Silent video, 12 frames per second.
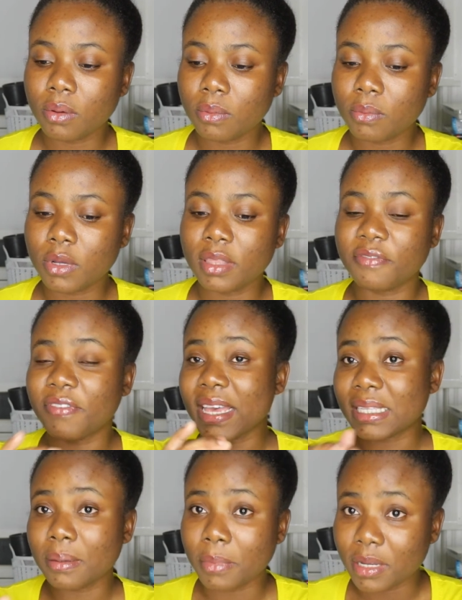the
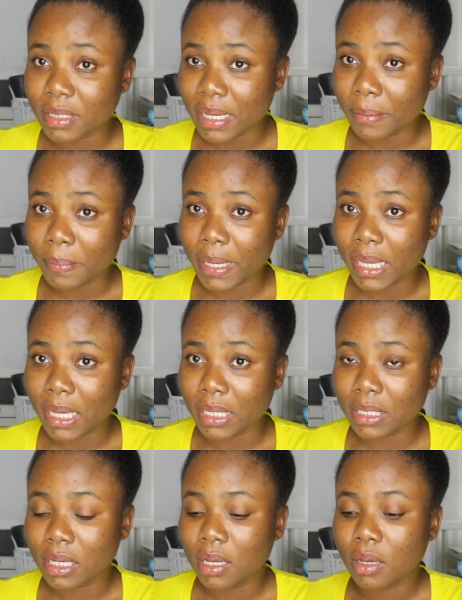first amount I
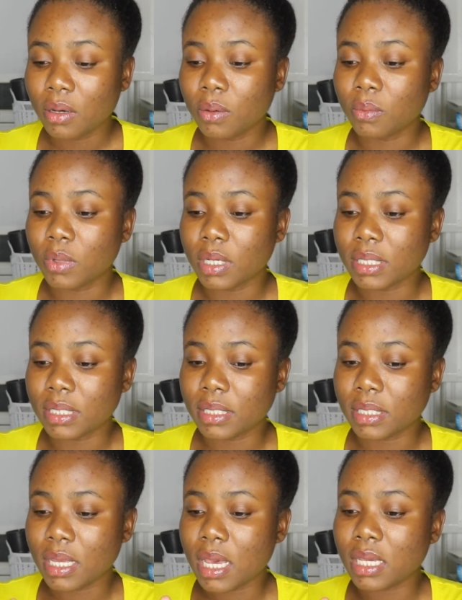paid
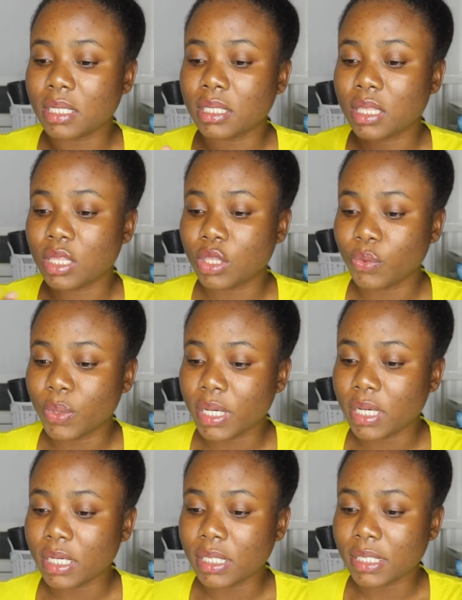was
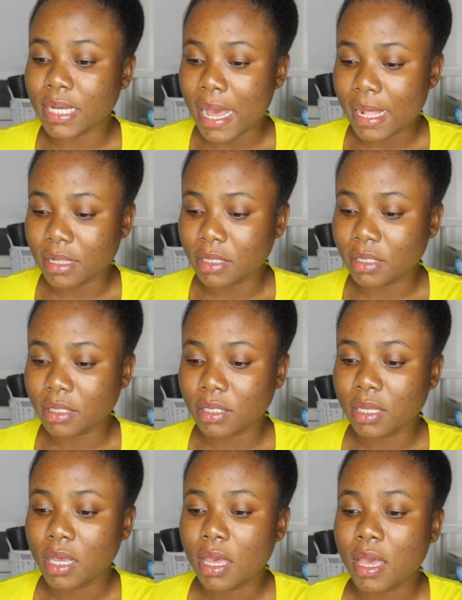
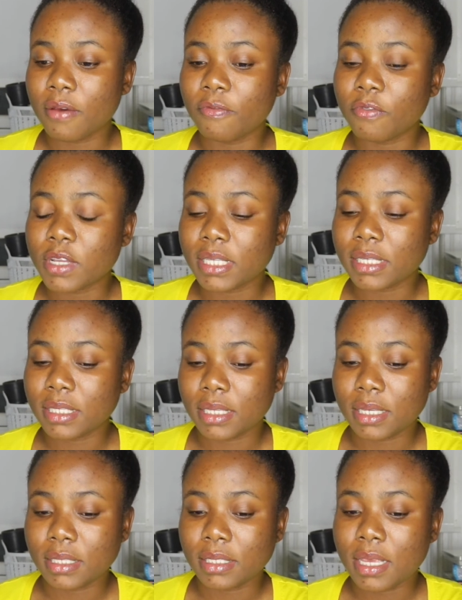
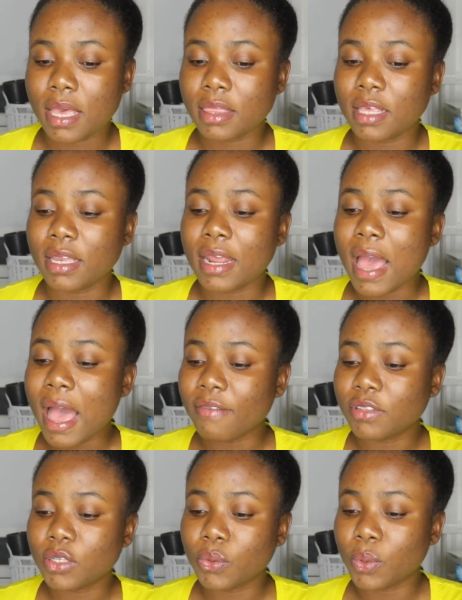$83.40, and then
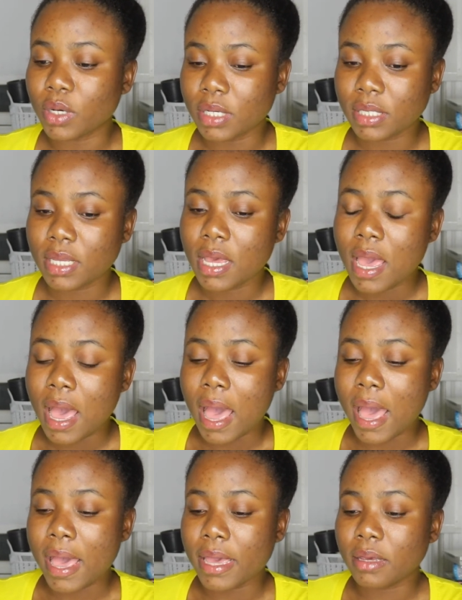afterwards
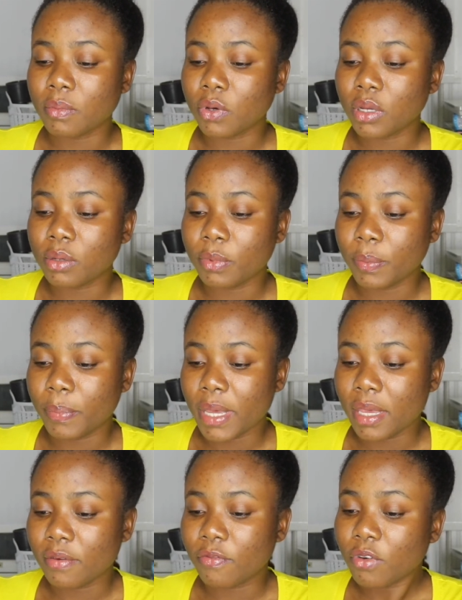I am going to be
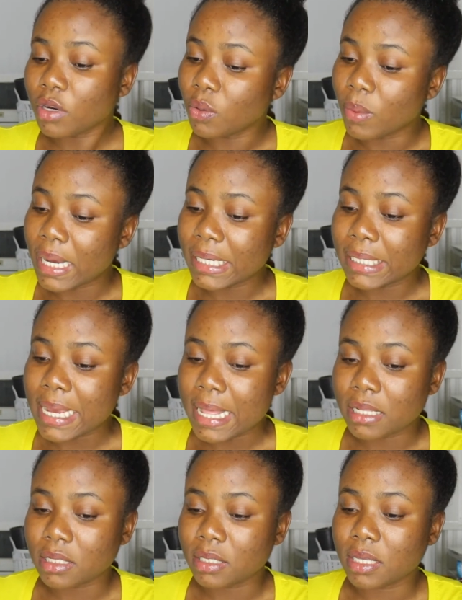paying
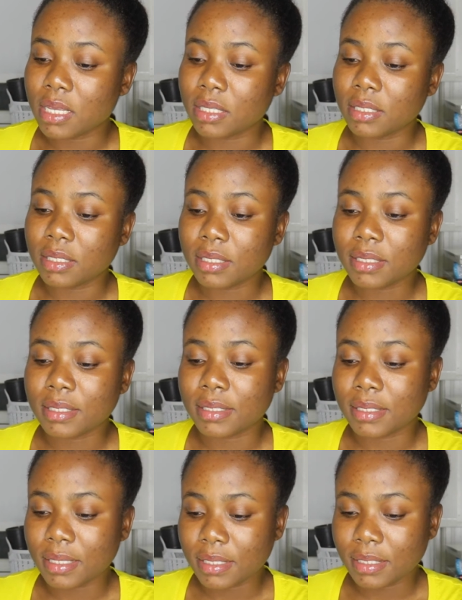
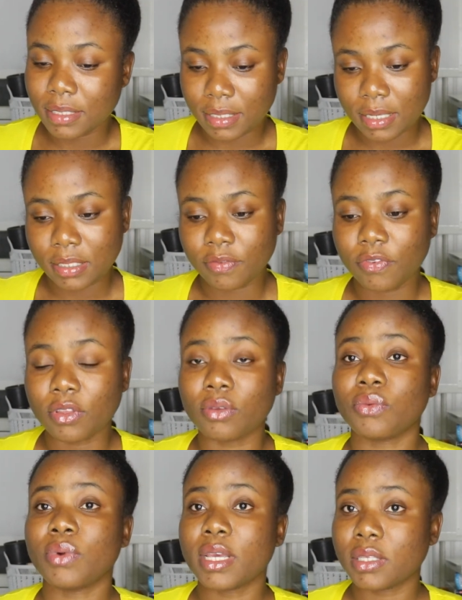$41.66 for
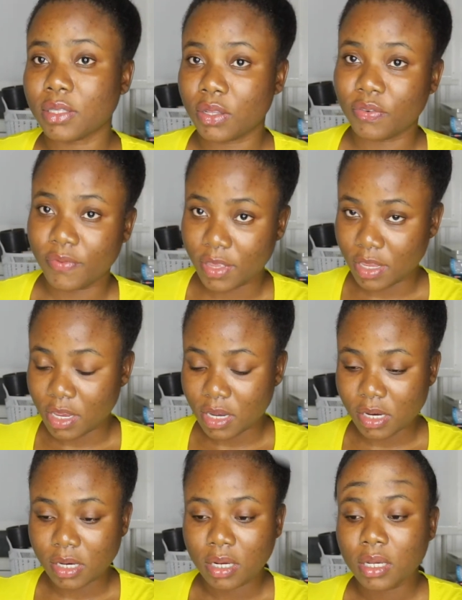the rest of the
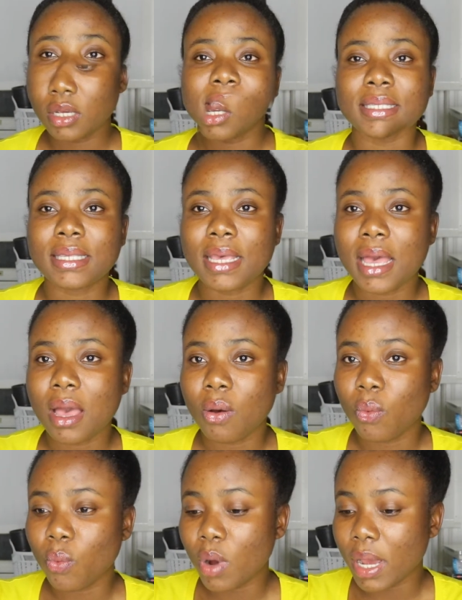year. That's
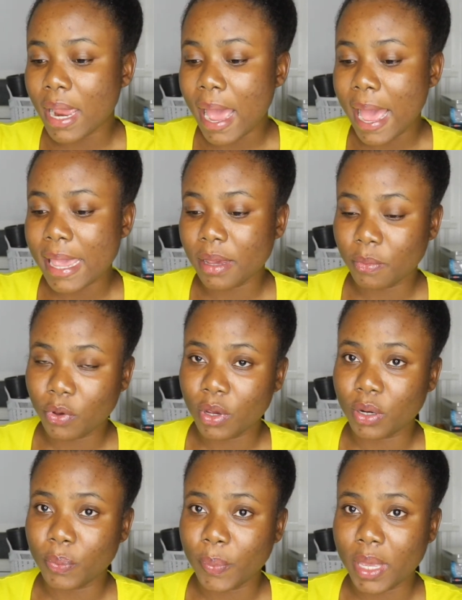what I am
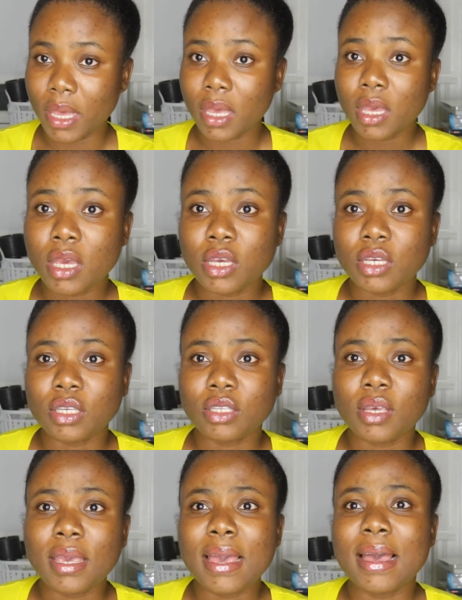going to pay.
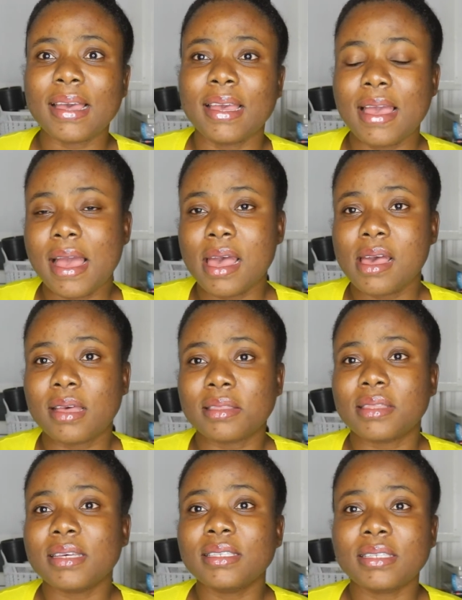So yeah,
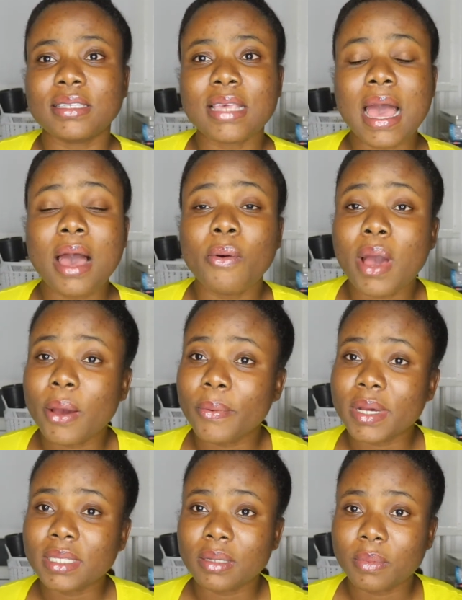that's just how I
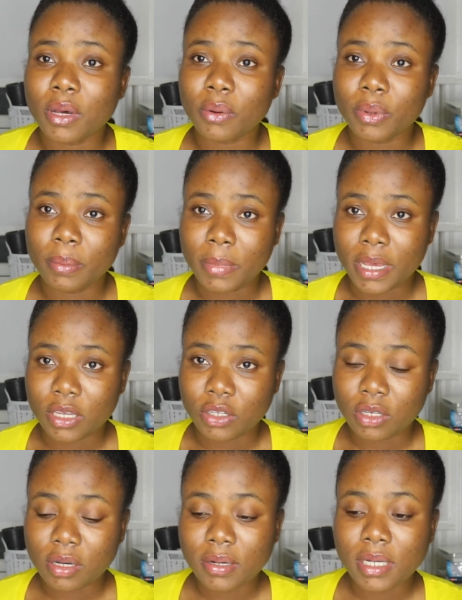went about with my
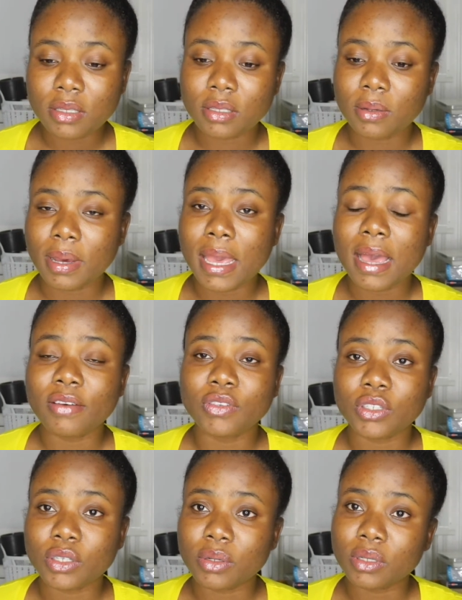insurance. So I have
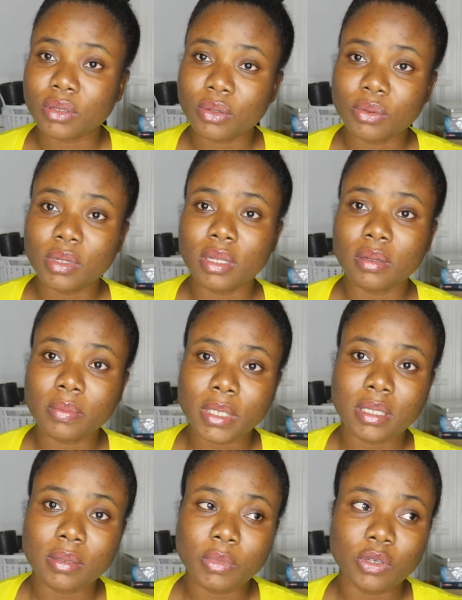insurance through
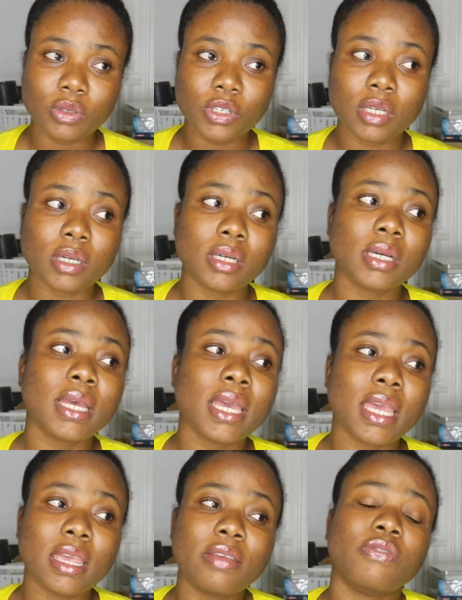Liberty Mutual.
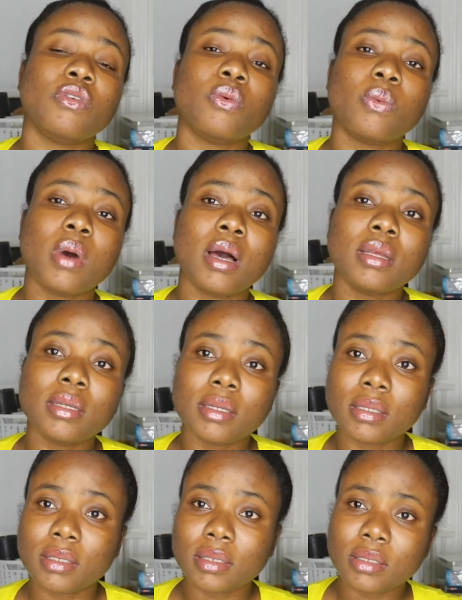If you want
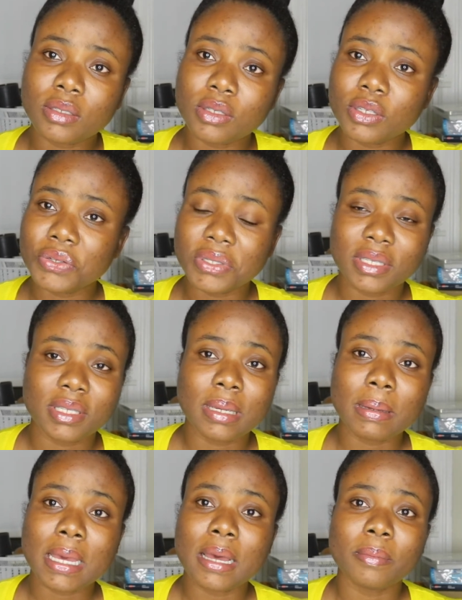to use the
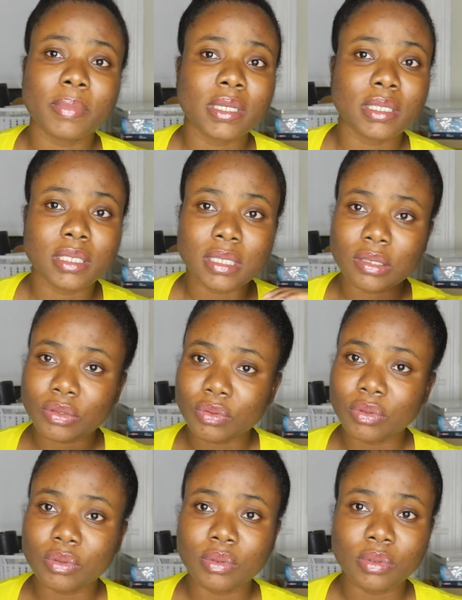same company, just
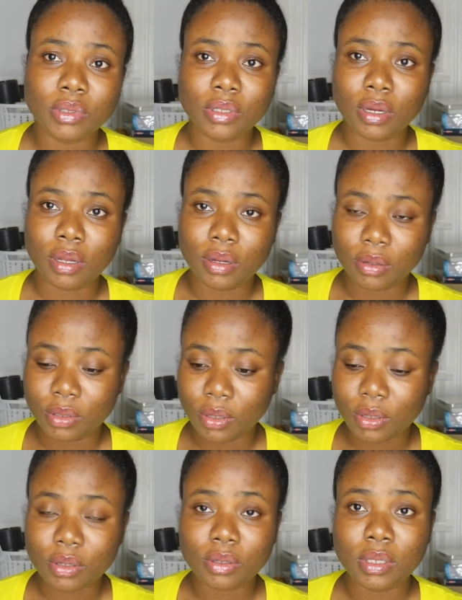Google your
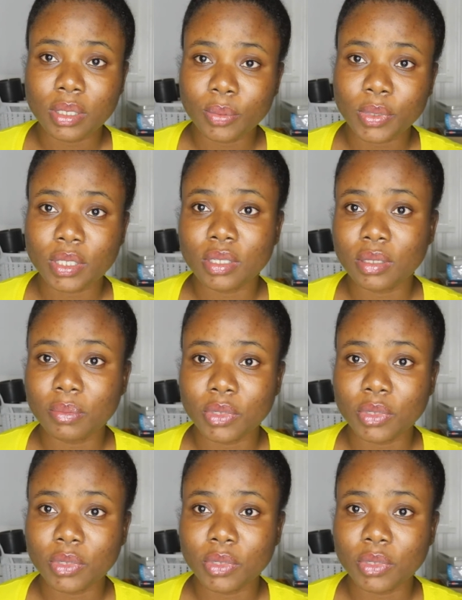local Liberty